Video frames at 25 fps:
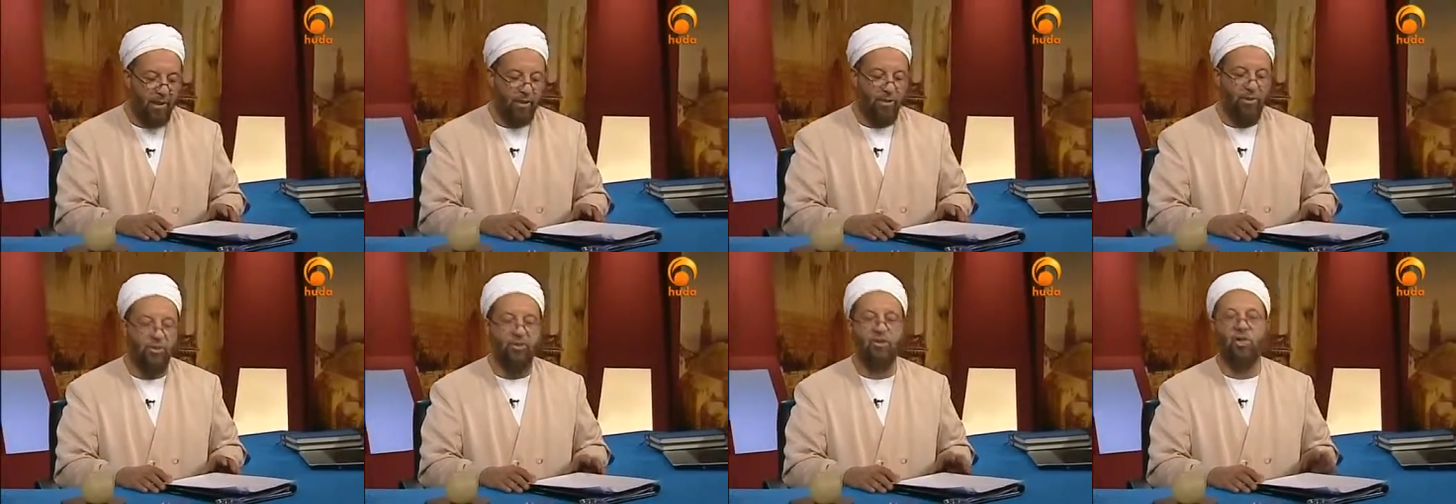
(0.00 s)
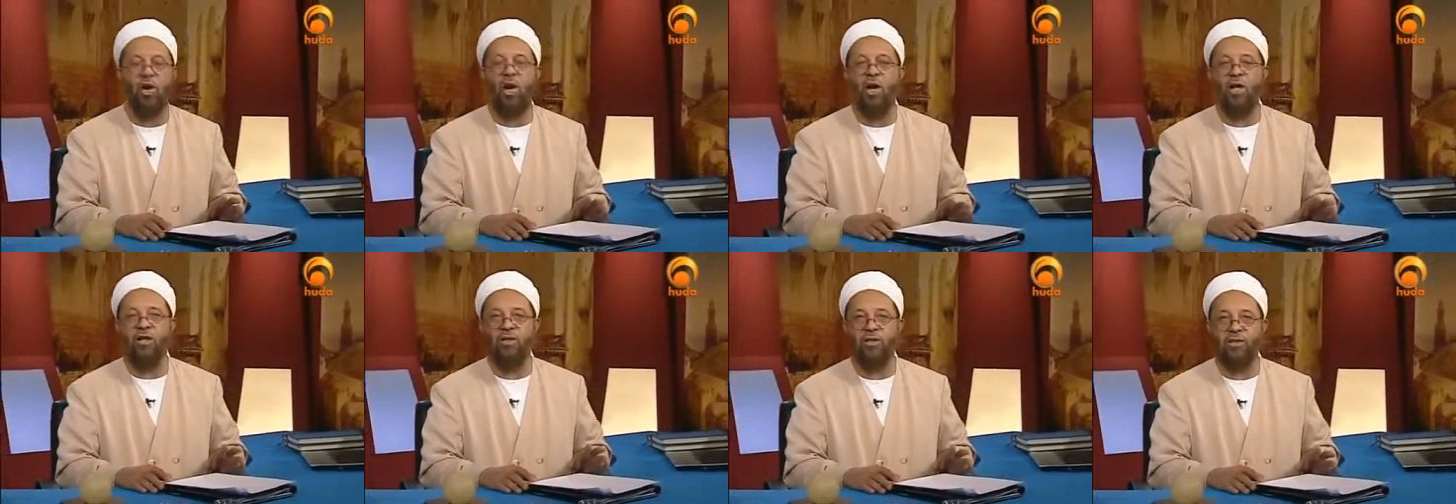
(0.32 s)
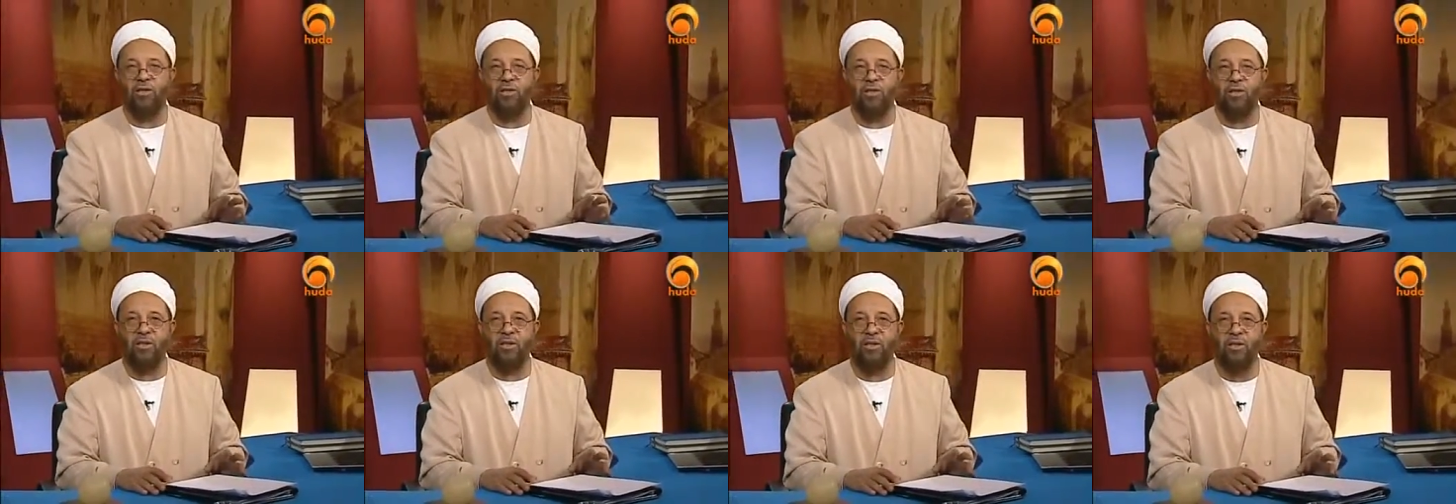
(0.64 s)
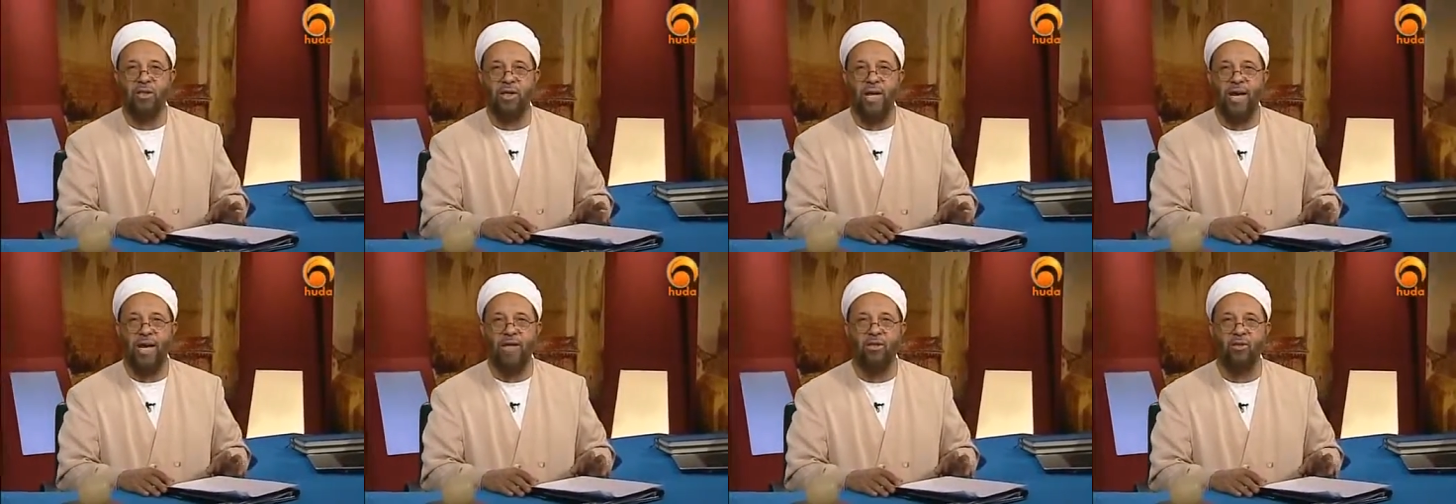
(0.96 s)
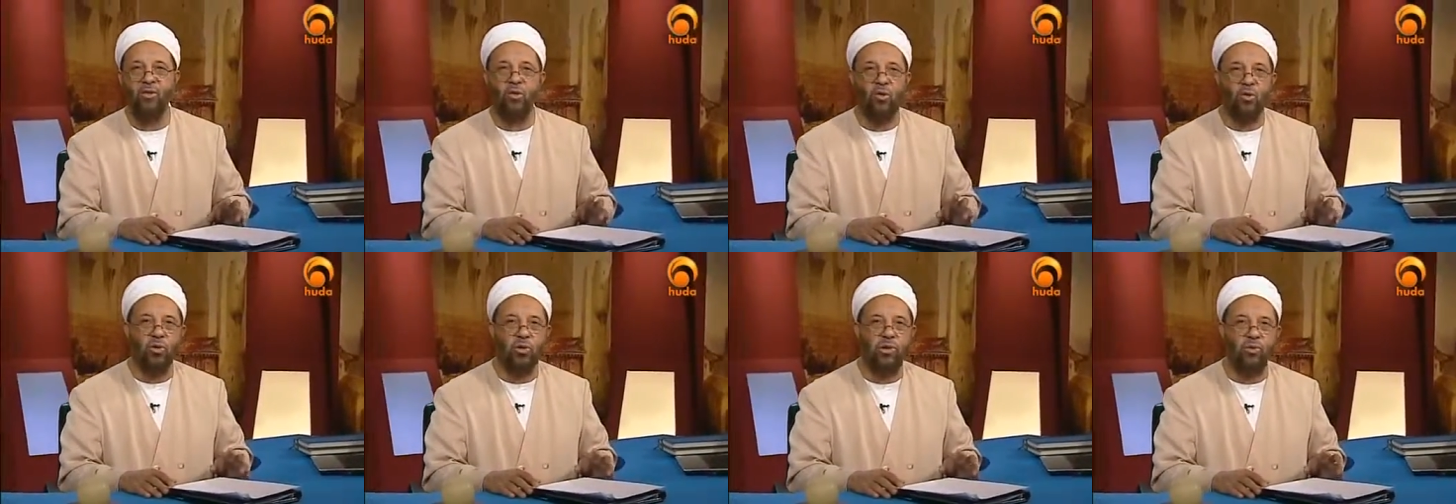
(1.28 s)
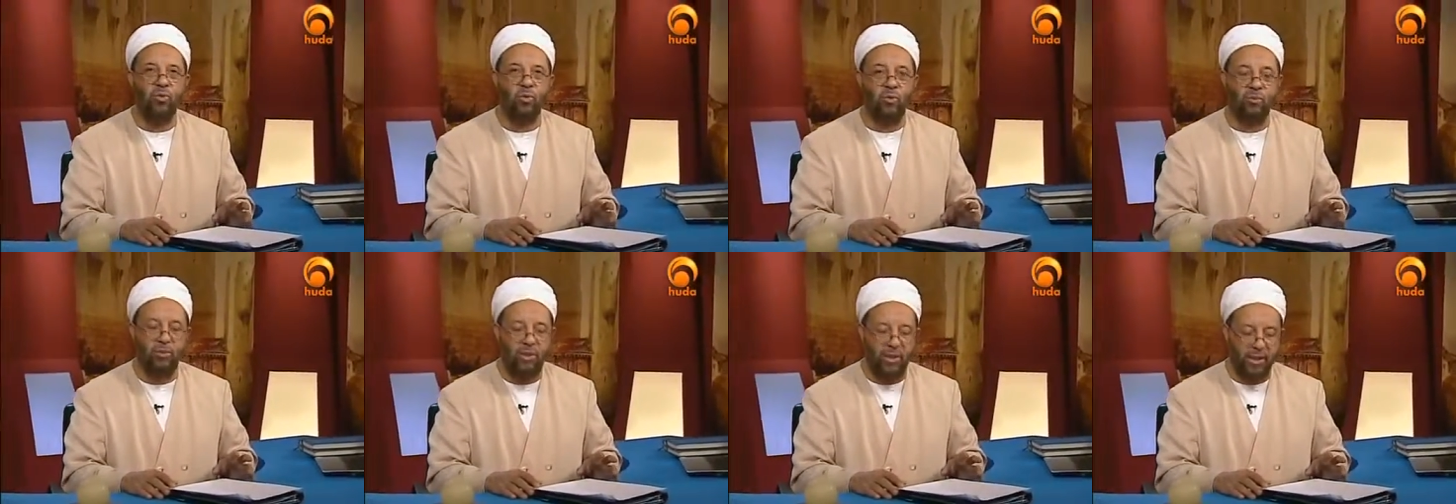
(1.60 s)
salt and
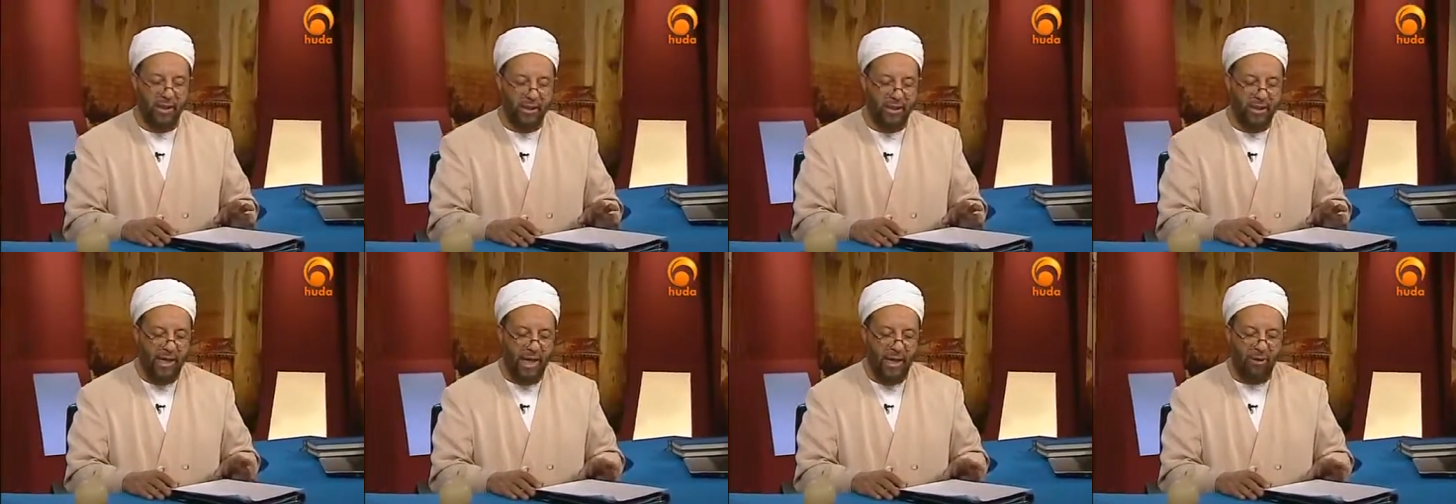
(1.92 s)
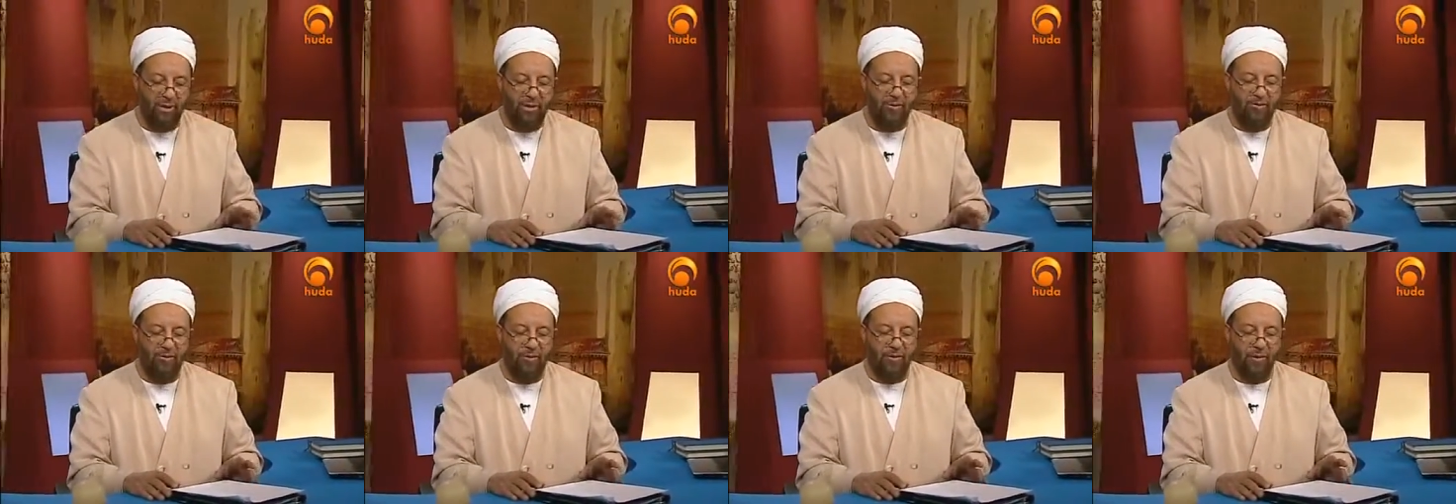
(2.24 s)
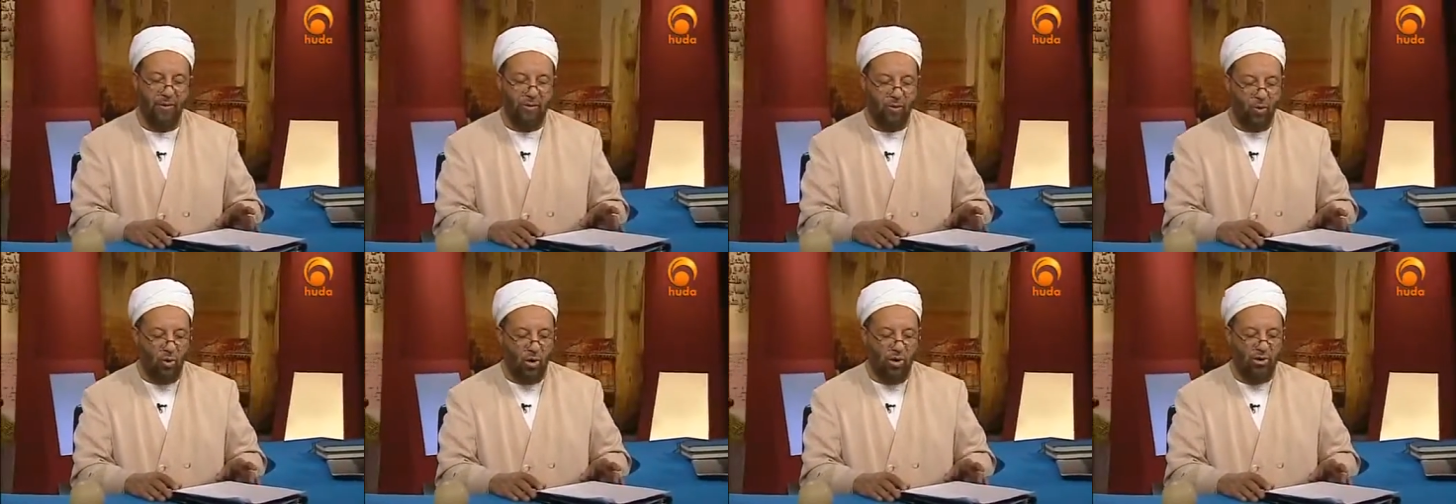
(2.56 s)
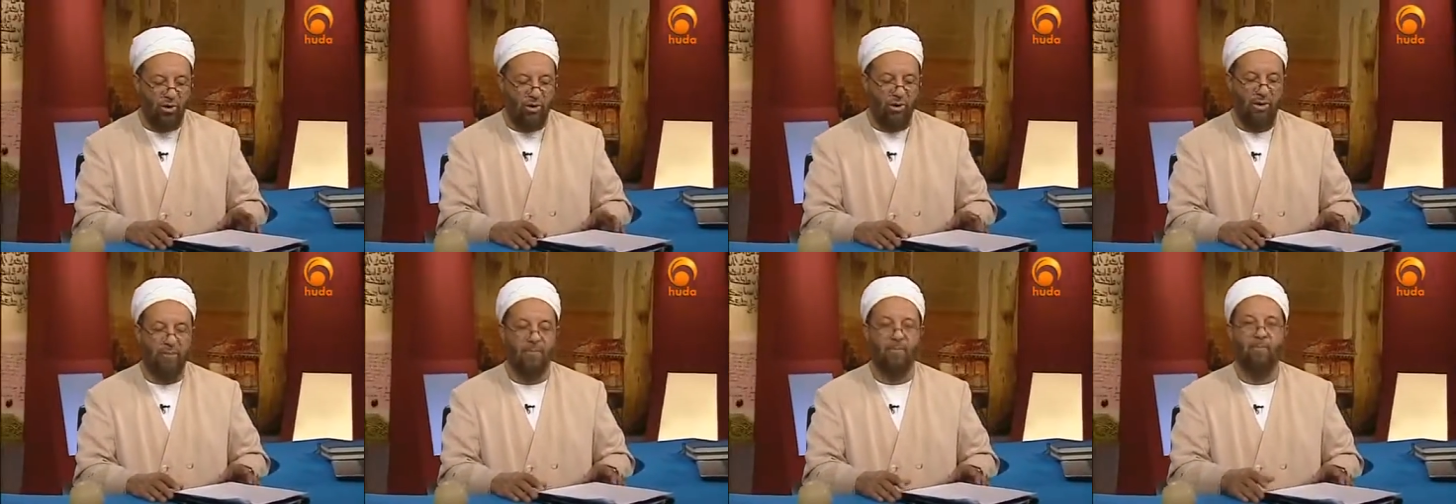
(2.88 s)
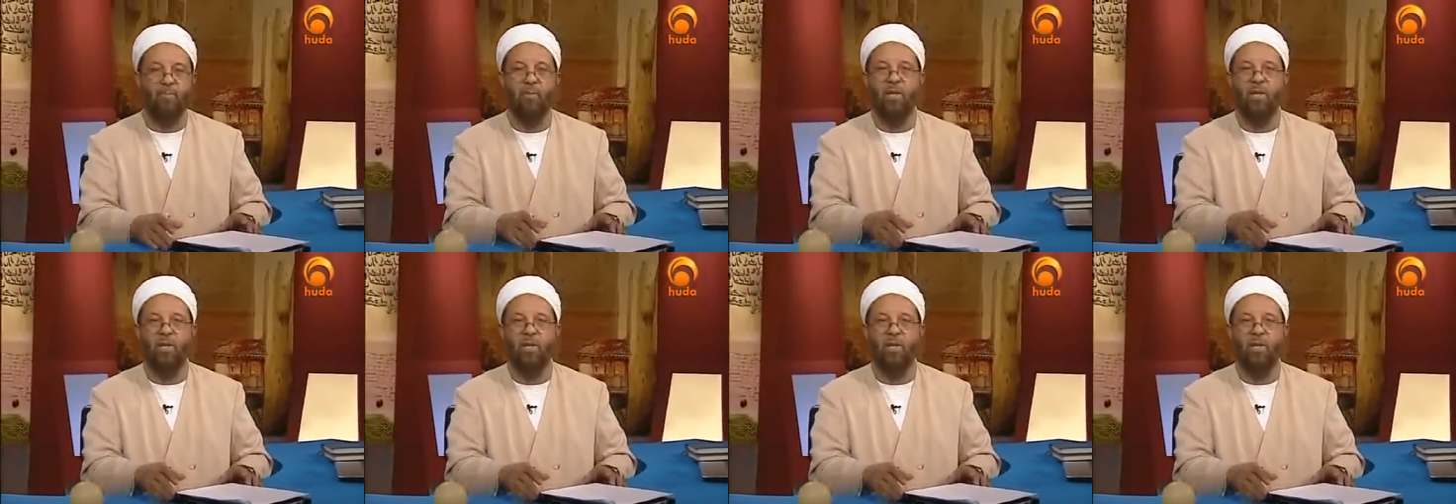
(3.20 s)
goods were being carried from the north